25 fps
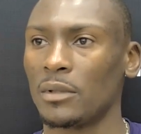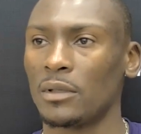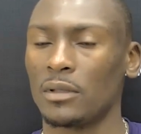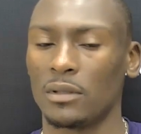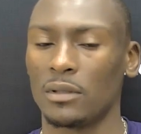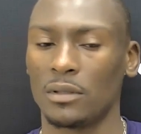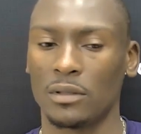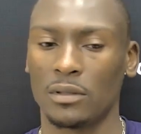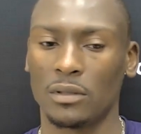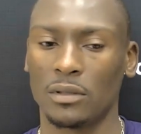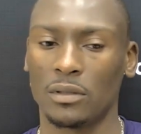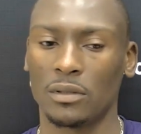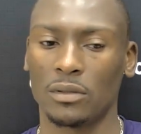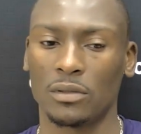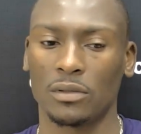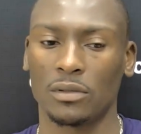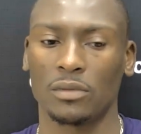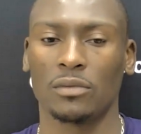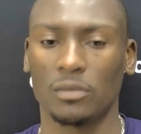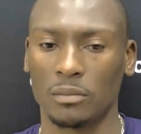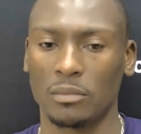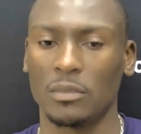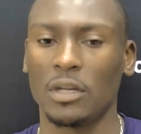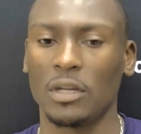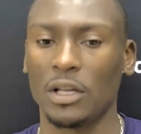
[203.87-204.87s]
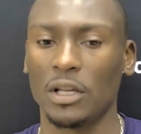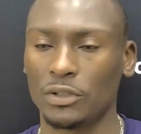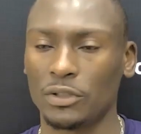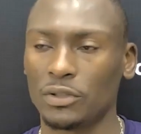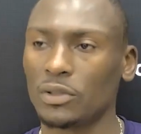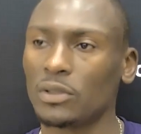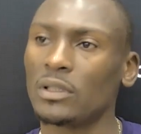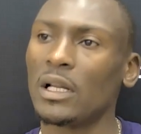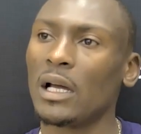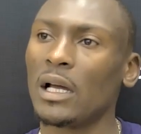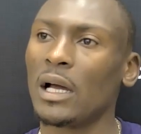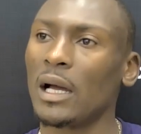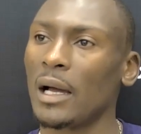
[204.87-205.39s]
you know, to make sure
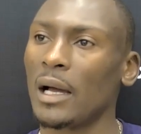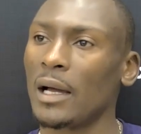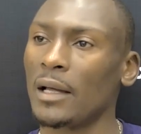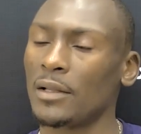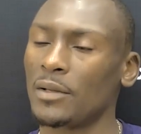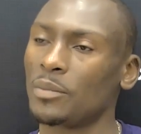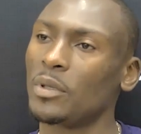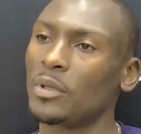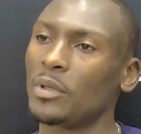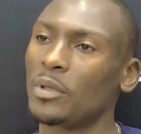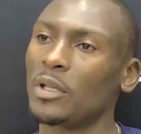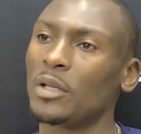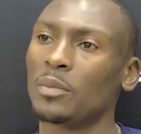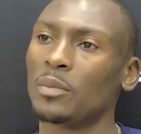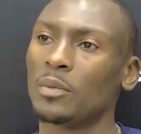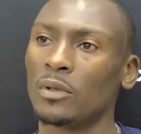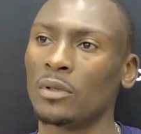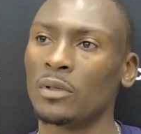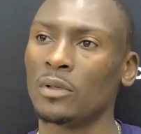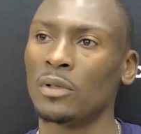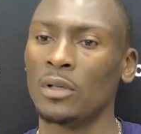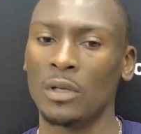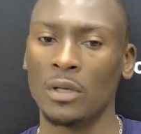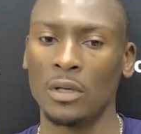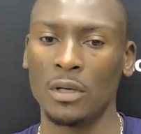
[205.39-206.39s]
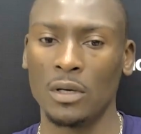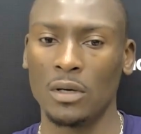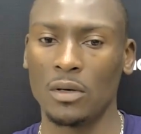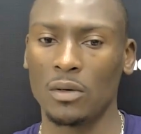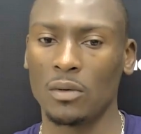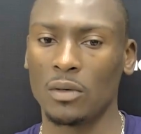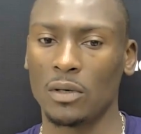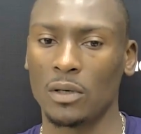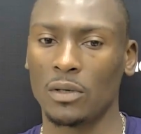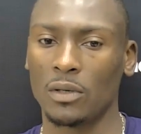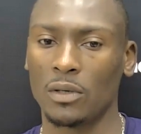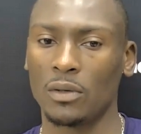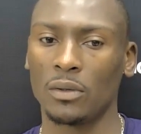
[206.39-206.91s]
that other people
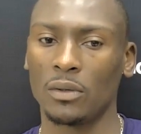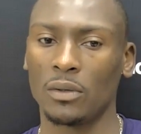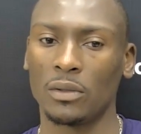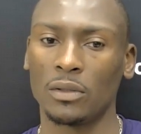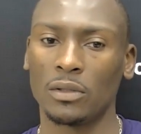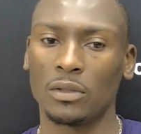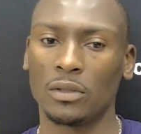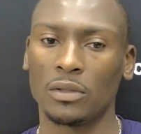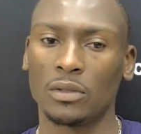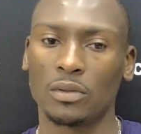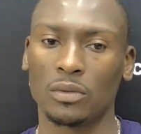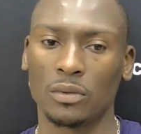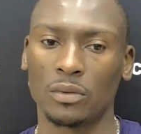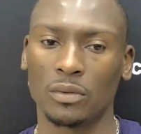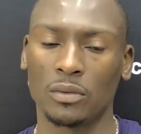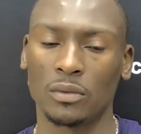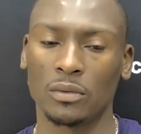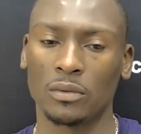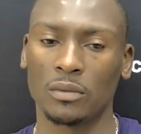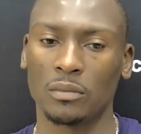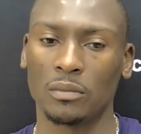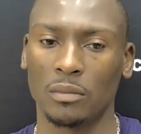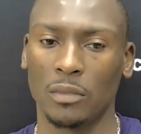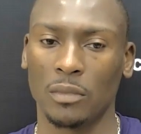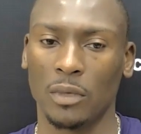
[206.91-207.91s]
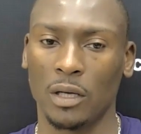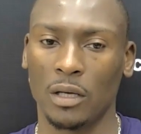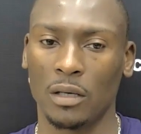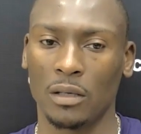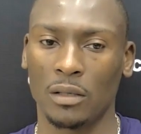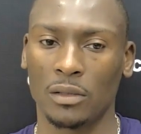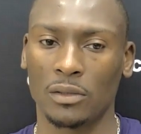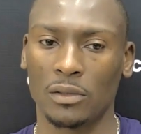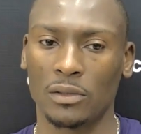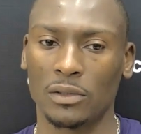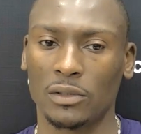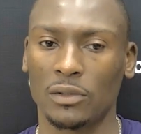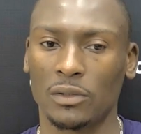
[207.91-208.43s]
were going to
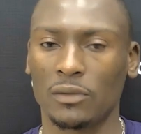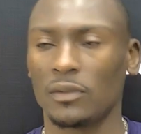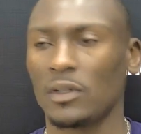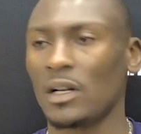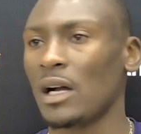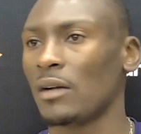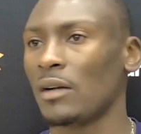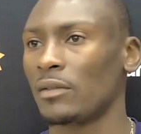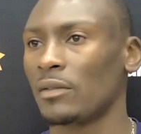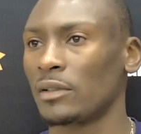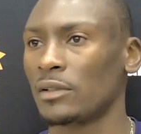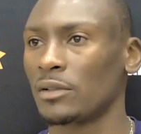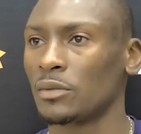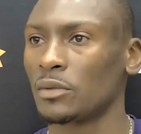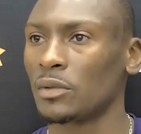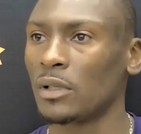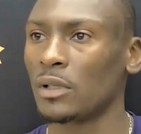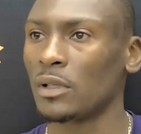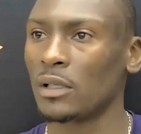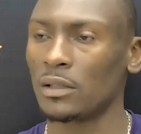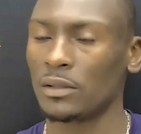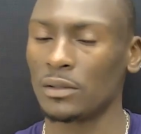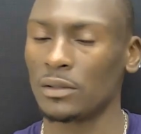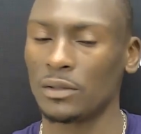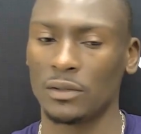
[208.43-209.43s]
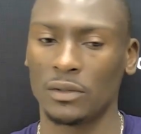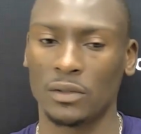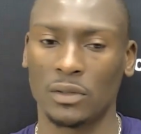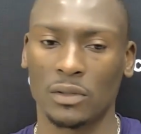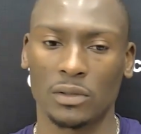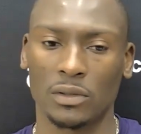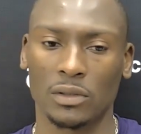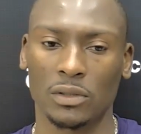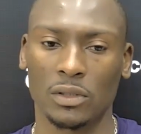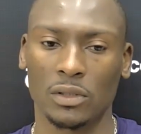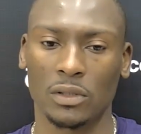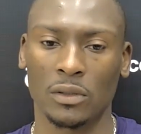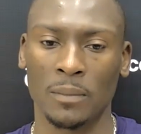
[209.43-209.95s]
uh, survive as well, you know.
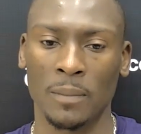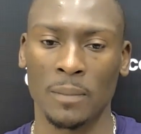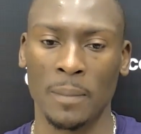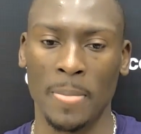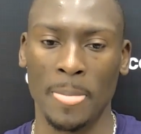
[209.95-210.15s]
So